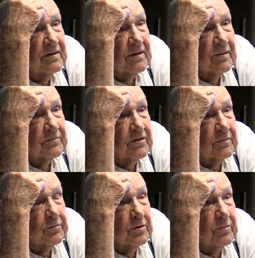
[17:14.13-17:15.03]
they, they
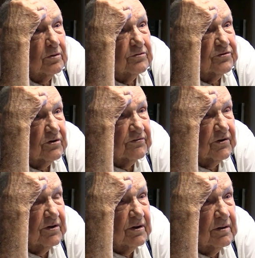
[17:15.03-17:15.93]
put me on
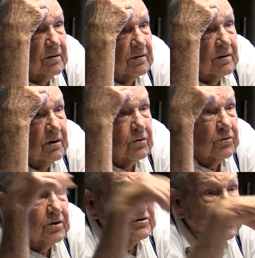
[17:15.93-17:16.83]
survey and
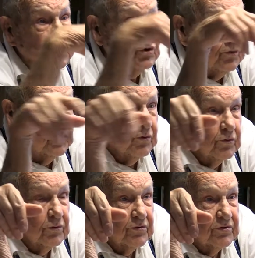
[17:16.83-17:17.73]
location new
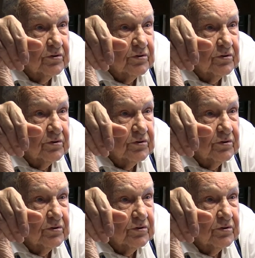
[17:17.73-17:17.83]
roads.